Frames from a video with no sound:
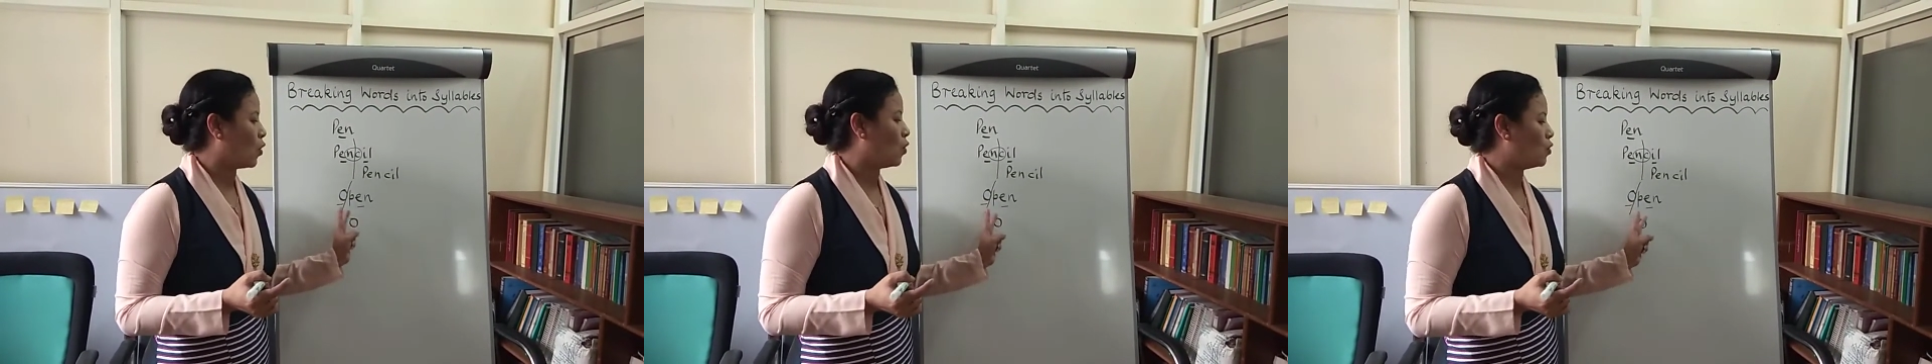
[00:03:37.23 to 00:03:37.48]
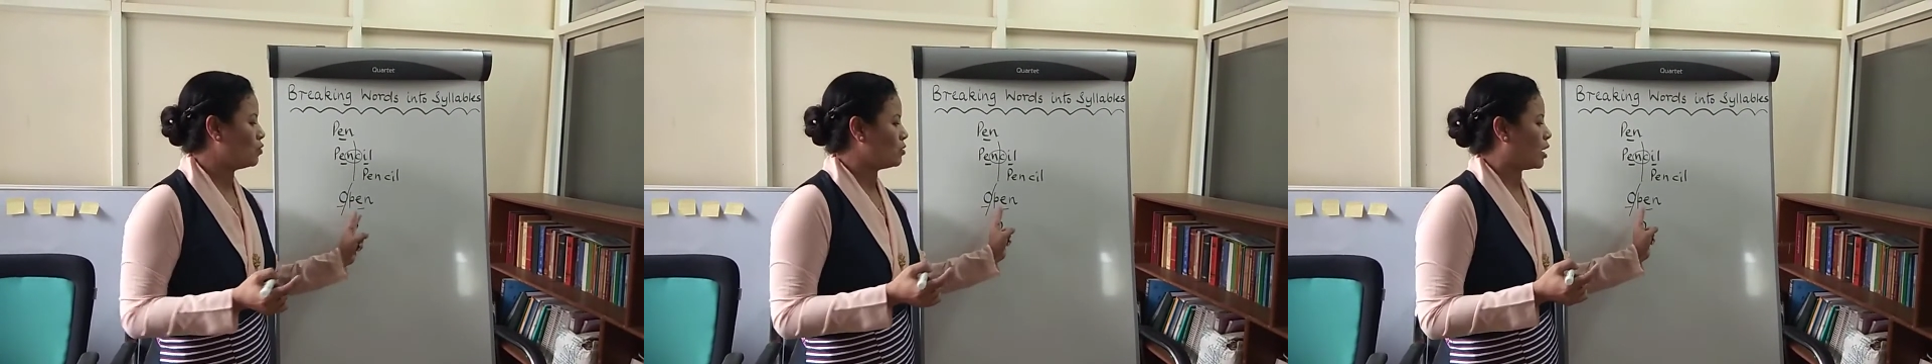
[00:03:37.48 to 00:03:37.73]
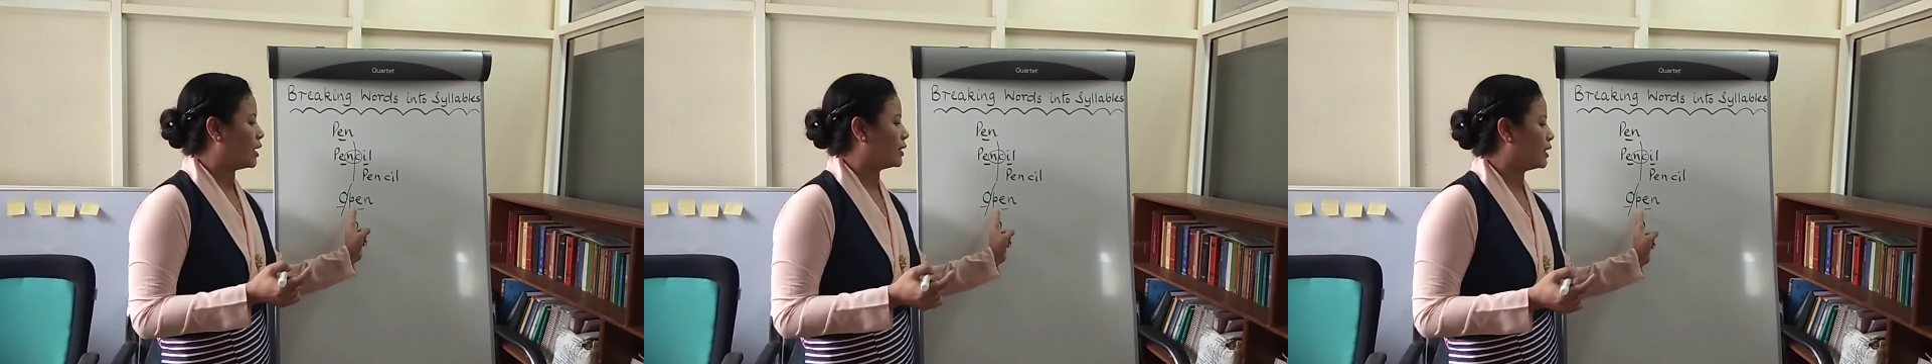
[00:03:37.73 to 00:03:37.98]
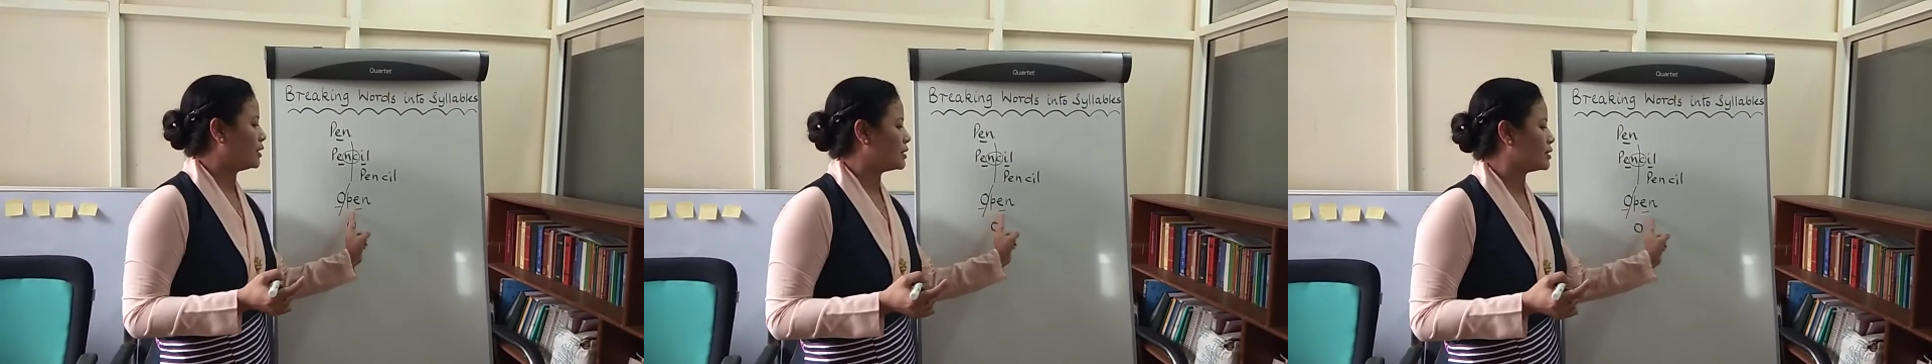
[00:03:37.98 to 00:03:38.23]
O
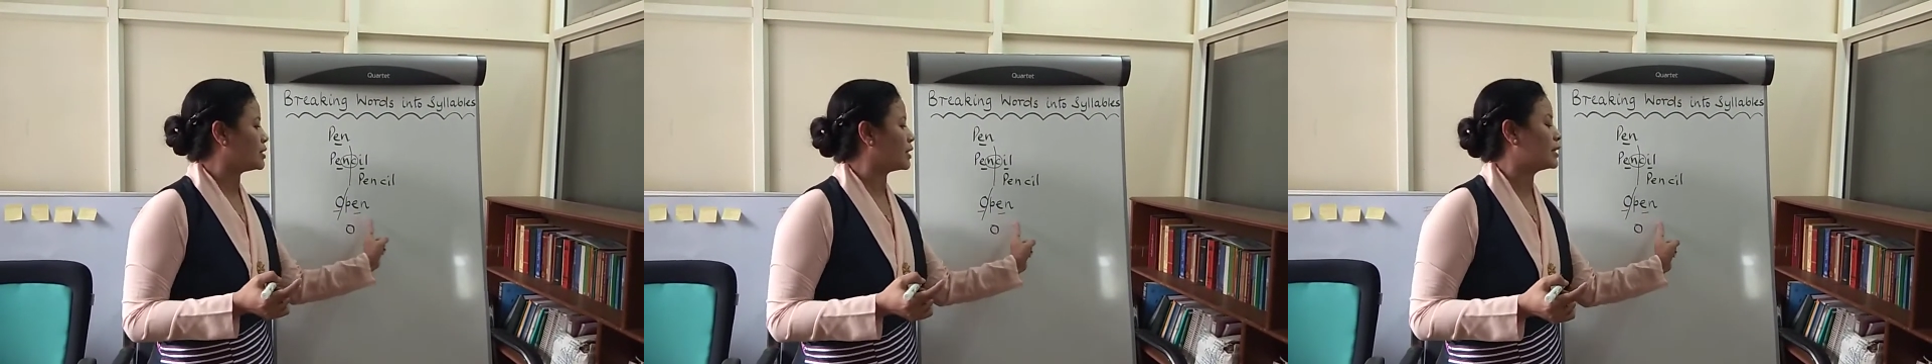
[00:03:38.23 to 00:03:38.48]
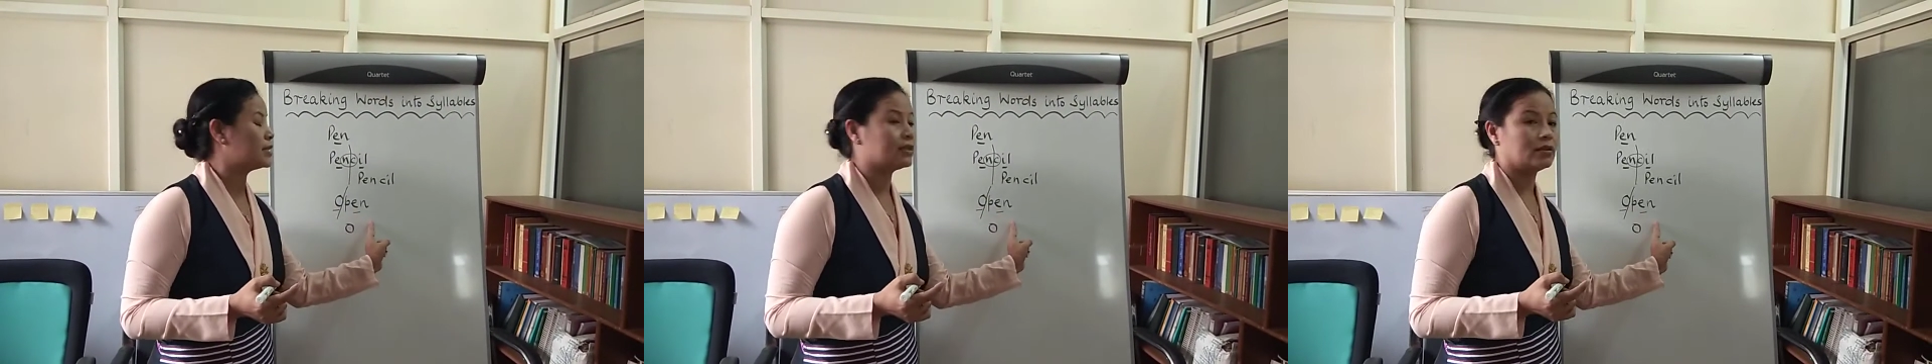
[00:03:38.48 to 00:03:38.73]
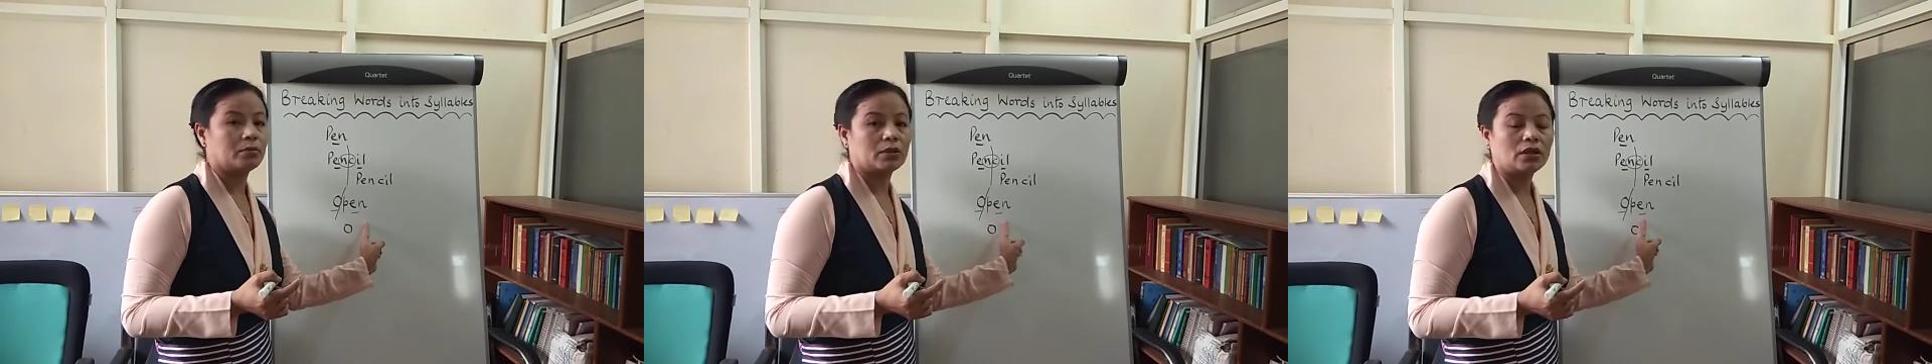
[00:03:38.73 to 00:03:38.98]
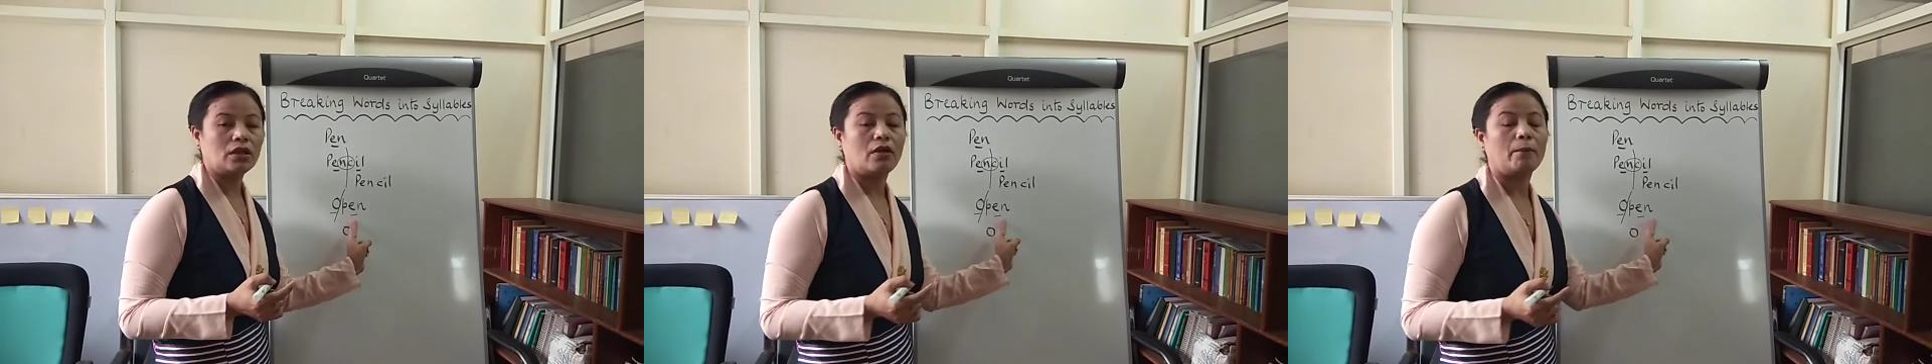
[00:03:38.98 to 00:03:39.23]
and then the second
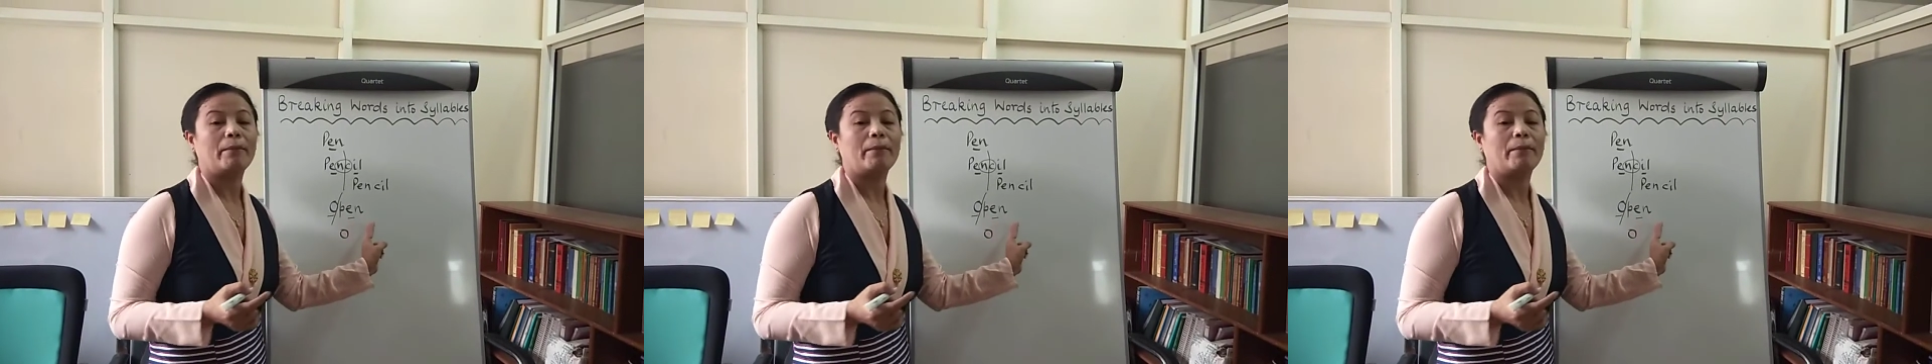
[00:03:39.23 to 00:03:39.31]
syllable,